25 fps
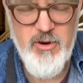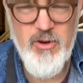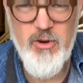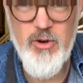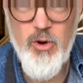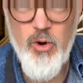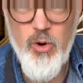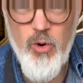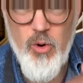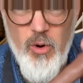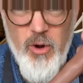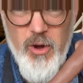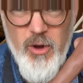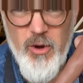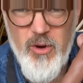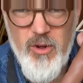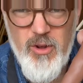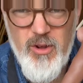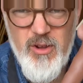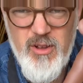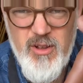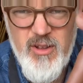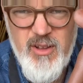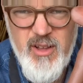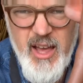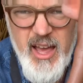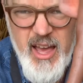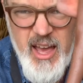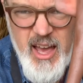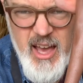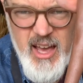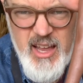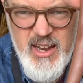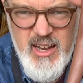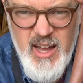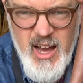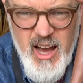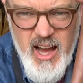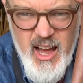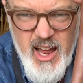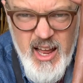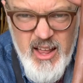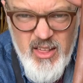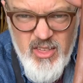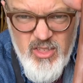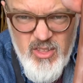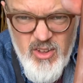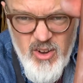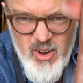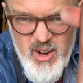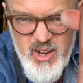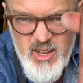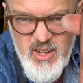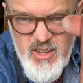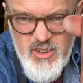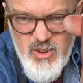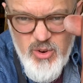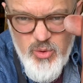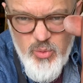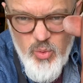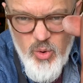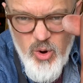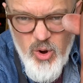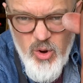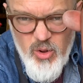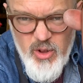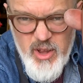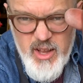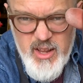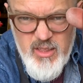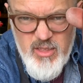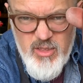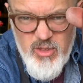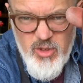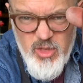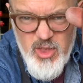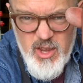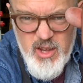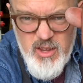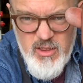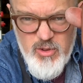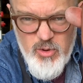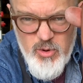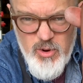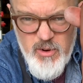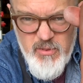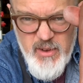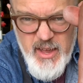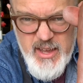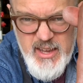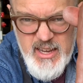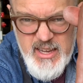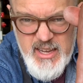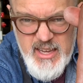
a coil, and I started to roll it so that it's sort of like a